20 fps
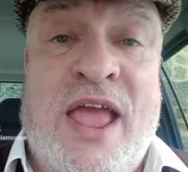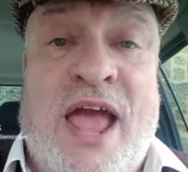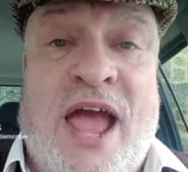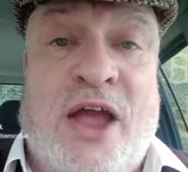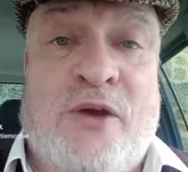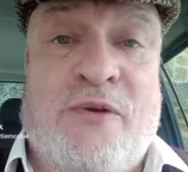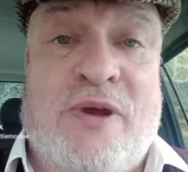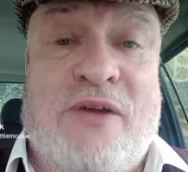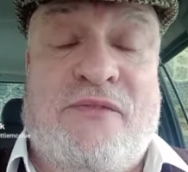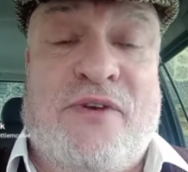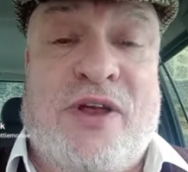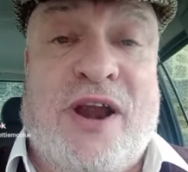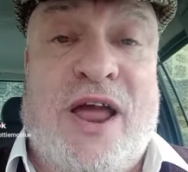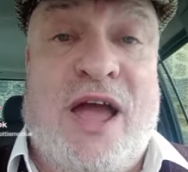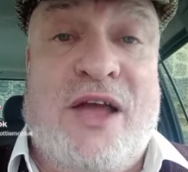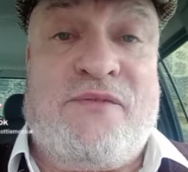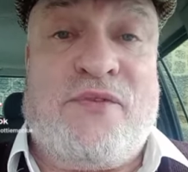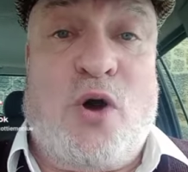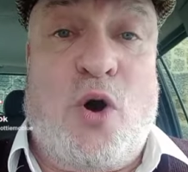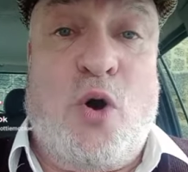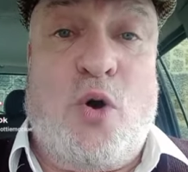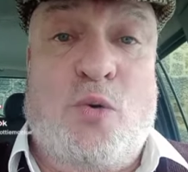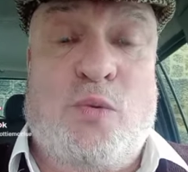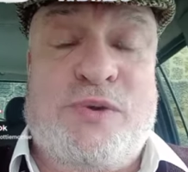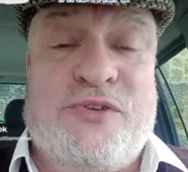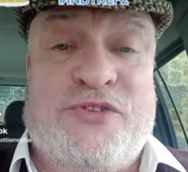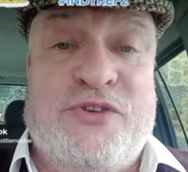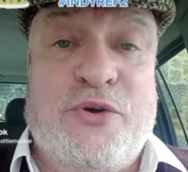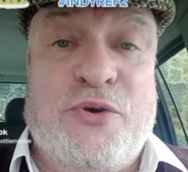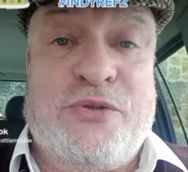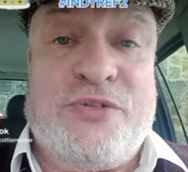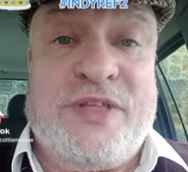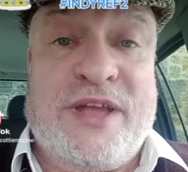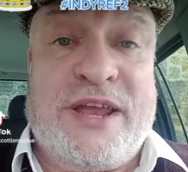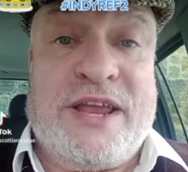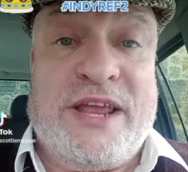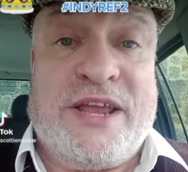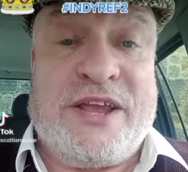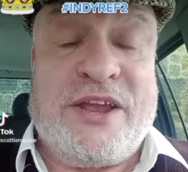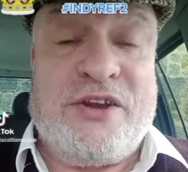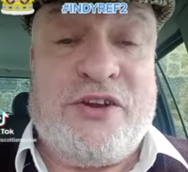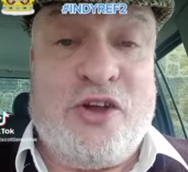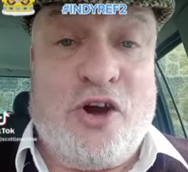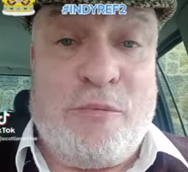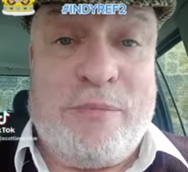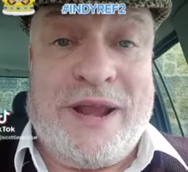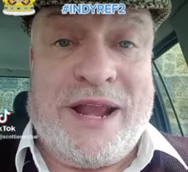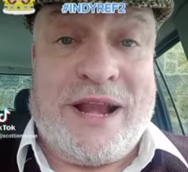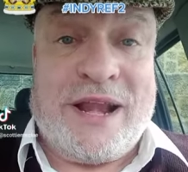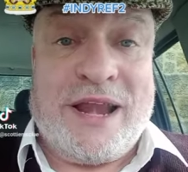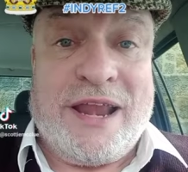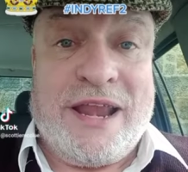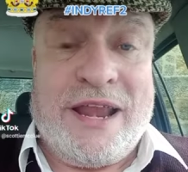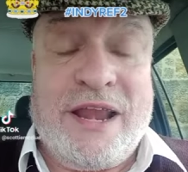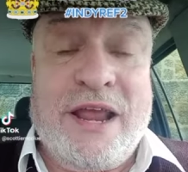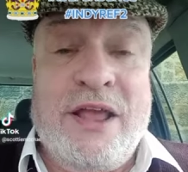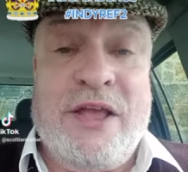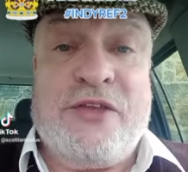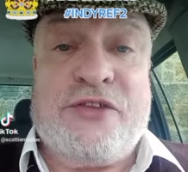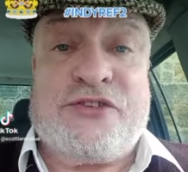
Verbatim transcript: However, I've always known that economically,